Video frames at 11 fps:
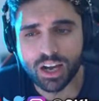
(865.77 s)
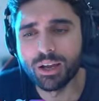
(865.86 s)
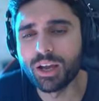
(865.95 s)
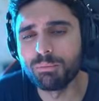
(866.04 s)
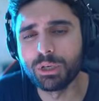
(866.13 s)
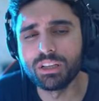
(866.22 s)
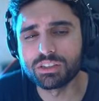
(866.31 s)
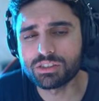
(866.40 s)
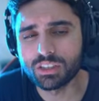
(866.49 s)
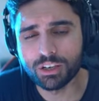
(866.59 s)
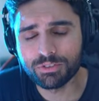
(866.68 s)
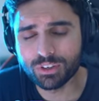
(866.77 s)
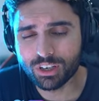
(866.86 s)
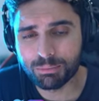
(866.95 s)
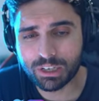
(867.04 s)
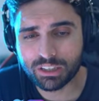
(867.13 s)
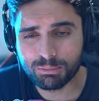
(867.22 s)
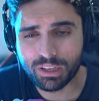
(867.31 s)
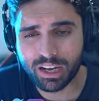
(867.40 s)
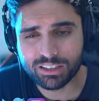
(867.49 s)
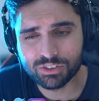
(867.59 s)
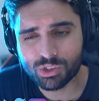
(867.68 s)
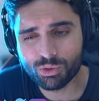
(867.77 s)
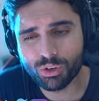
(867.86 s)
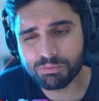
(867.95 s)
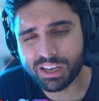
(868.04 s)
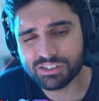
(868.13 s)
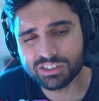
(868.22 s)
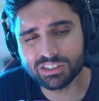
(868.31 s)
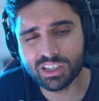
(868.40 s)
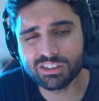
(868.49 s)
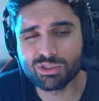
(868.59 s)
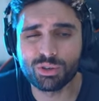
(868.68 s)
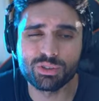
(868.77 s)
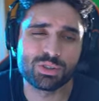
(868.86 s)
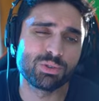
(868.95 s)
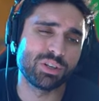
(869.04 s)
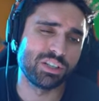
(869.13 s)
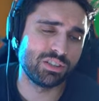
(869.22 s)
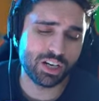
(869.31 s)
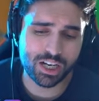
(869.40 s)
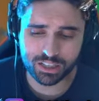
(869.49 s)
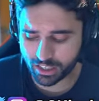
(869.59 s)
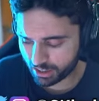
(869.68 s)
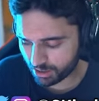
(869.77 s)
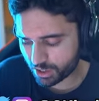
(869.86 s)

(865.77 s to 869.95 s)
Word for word: might be. I mean, listen, if you're gonna make a Black Ops 2 remaster, then don't do it, dog. Like,